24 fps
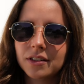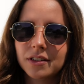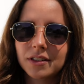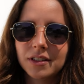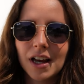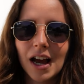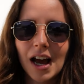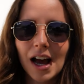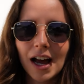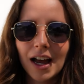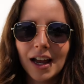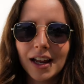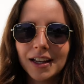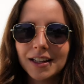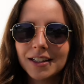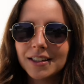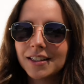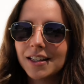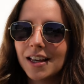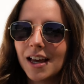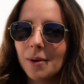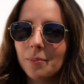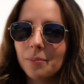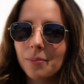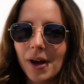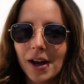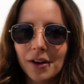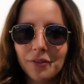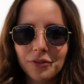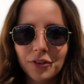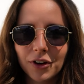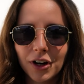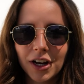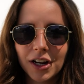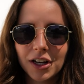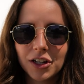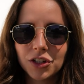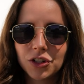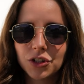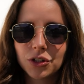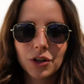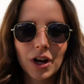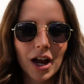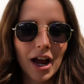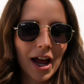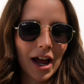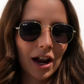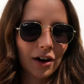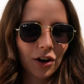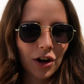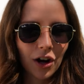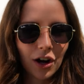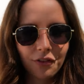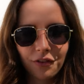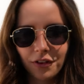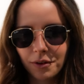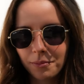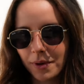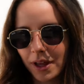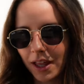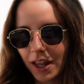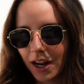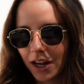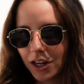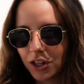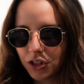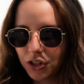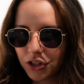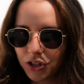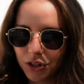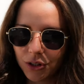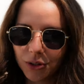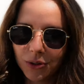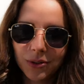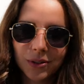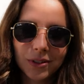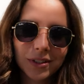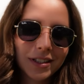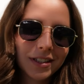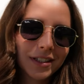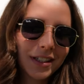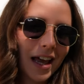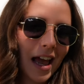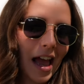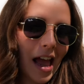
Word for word: sides, a beverage, I had coffee, Matt had juice,